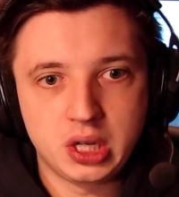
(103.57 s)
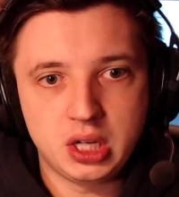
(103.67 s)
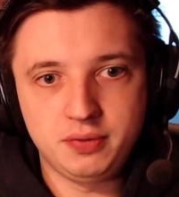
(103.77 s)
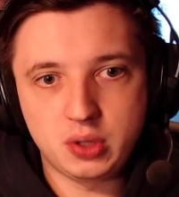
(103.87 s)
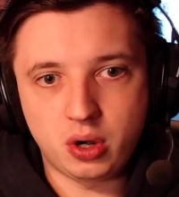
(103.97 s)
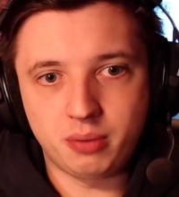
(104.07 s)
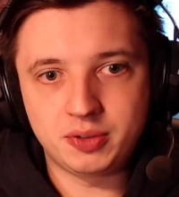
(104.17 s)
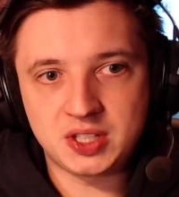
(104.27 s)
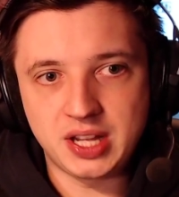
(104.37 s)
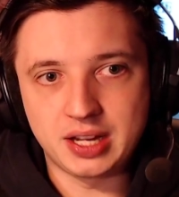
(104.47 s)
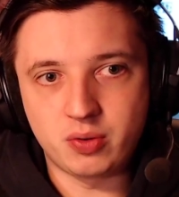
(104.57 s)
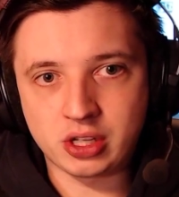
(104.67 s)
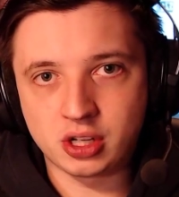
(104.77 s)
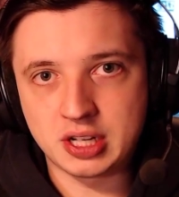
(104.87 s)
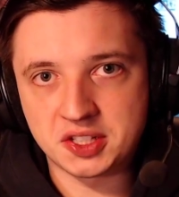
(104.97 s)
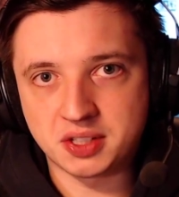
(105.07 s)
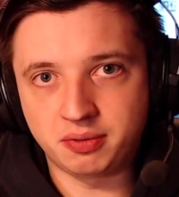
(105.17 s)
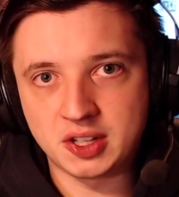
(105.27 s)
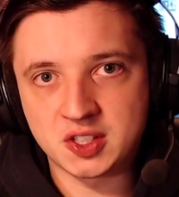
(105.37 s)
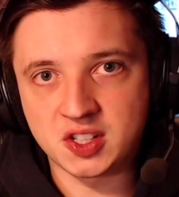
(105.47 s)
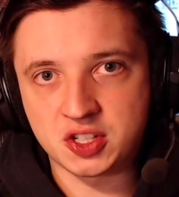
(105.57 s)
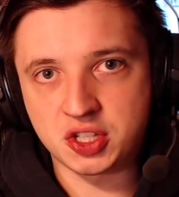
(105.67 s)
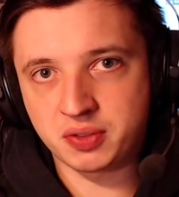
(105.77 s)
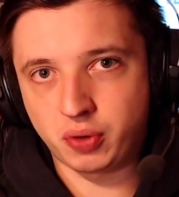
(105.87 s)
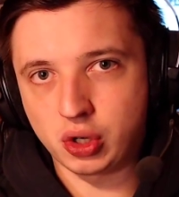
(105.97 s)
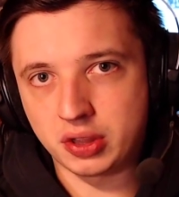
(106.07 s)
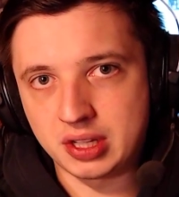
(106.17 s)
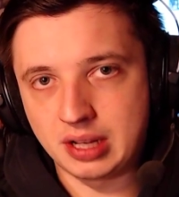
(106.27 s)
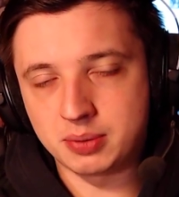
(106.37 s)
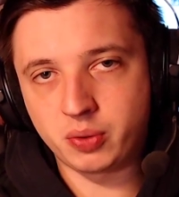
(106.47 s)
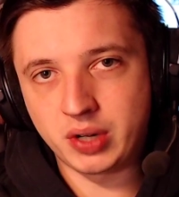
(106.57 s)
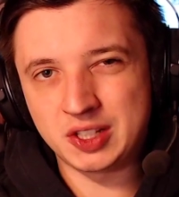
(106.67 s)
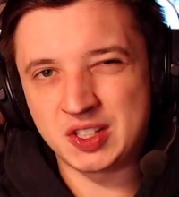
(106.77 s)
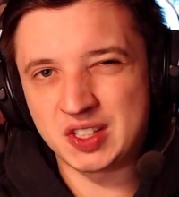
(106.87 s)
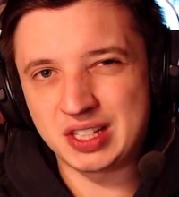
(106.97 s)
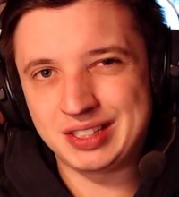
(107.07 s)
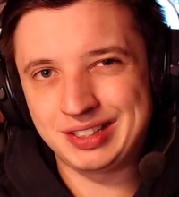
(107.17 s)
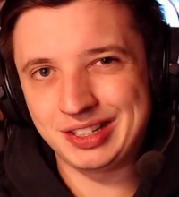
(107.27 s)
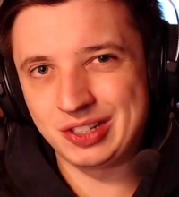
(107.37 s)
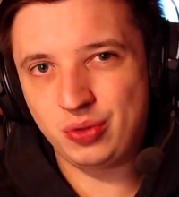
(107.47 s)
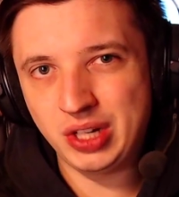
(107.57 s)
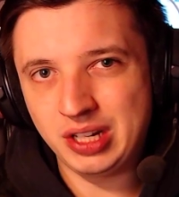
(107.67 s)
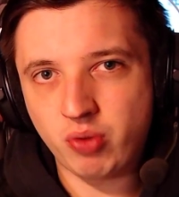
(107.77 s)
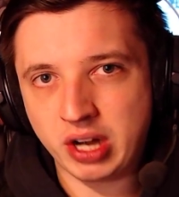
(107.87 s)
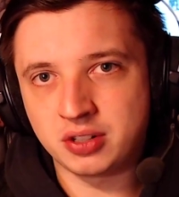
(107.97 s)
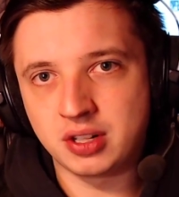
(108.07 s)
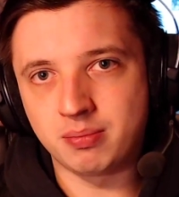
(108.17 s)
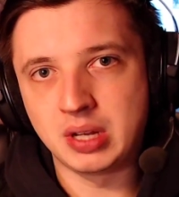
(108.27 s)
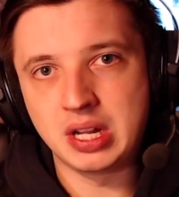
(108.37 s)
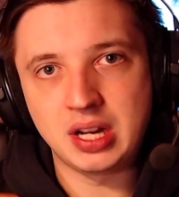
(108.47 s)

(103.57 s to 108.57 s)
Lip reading: Even though obviously I recognize the faces, I just forgot the names already since I didn't really react to them